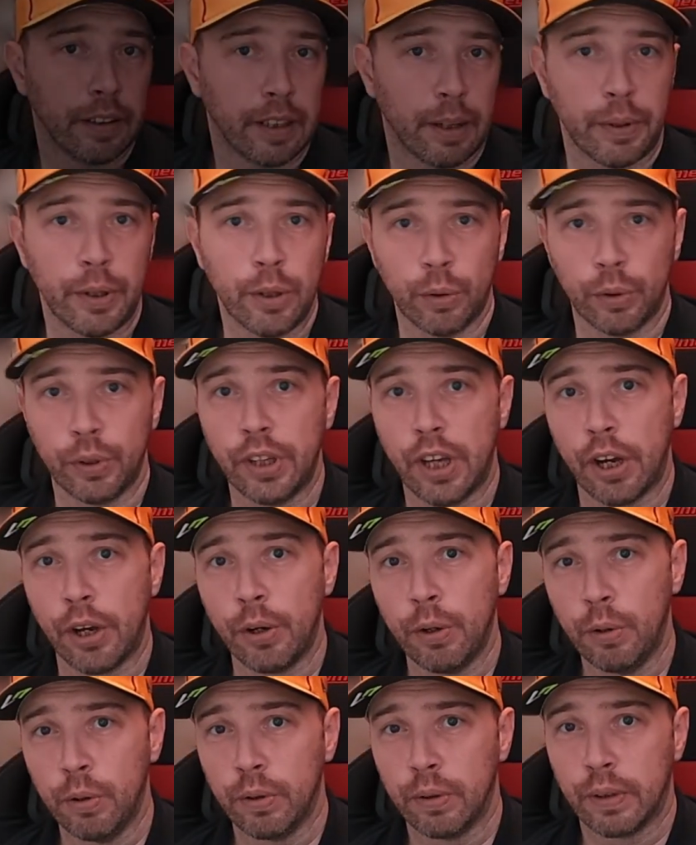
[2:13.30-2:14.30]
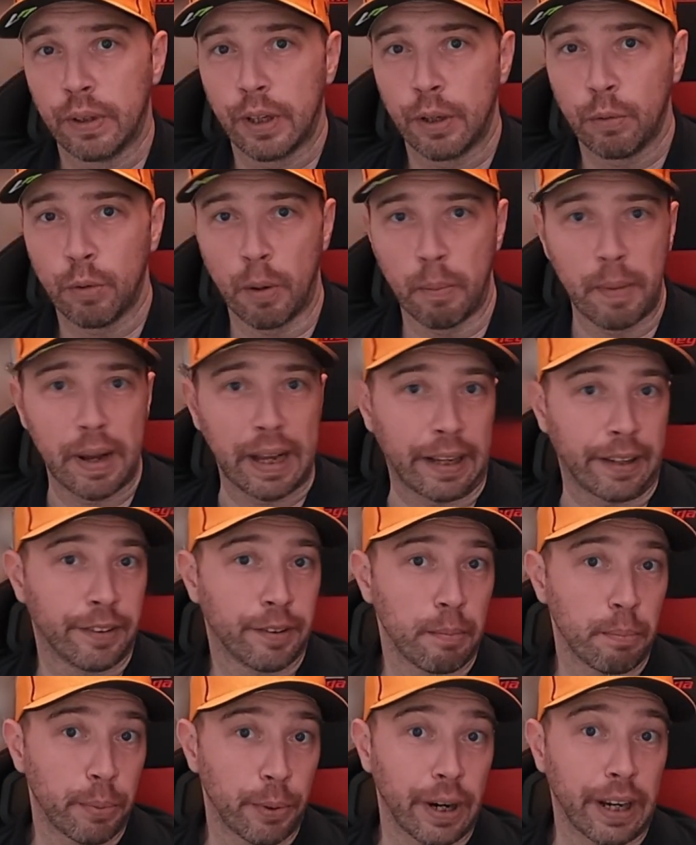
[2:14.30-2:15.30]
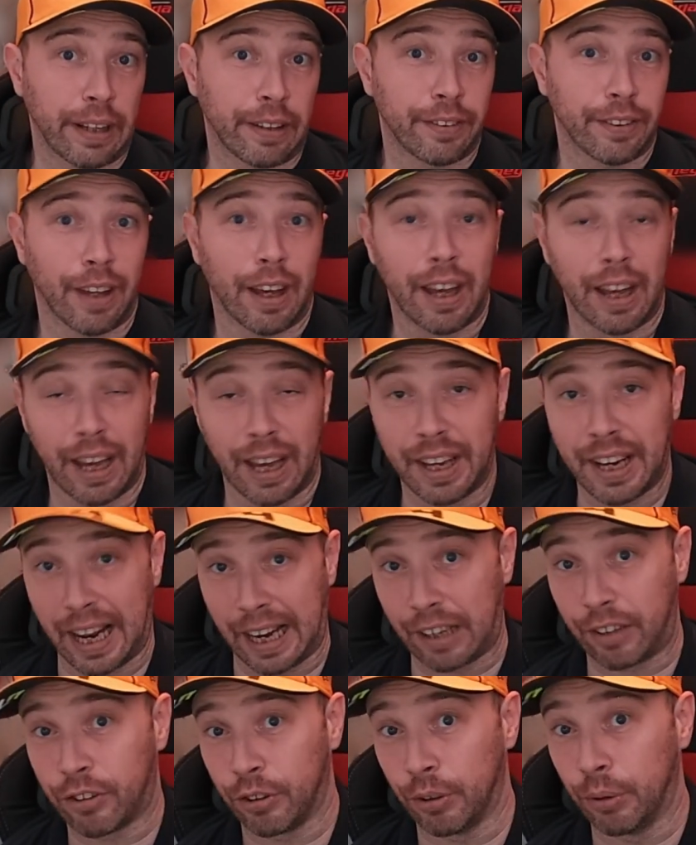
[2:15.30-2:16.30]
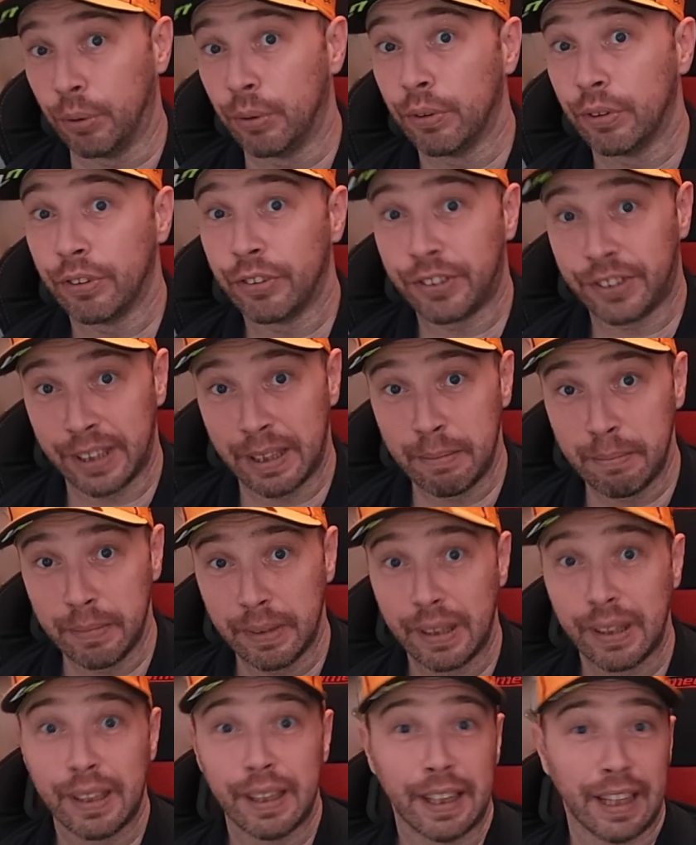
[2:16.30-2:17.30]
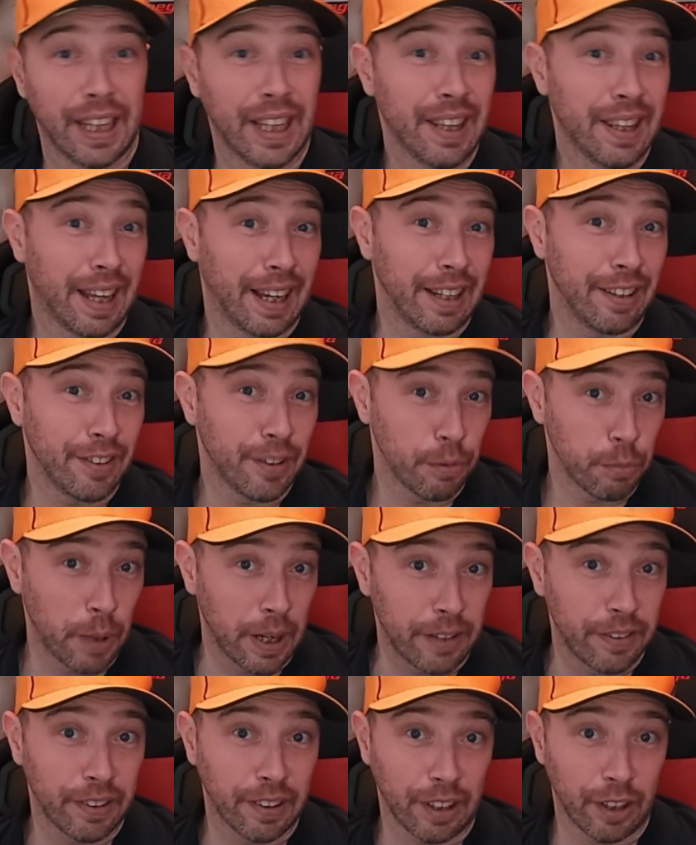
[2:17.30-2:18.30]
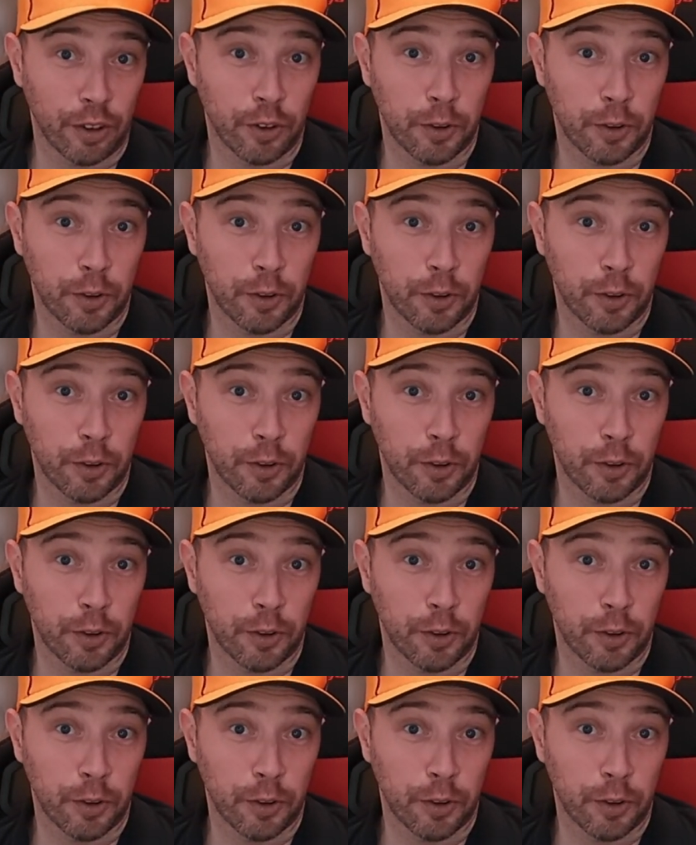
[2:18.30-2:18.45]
Now we all know what makes and breaks an actual sim, and that is the racing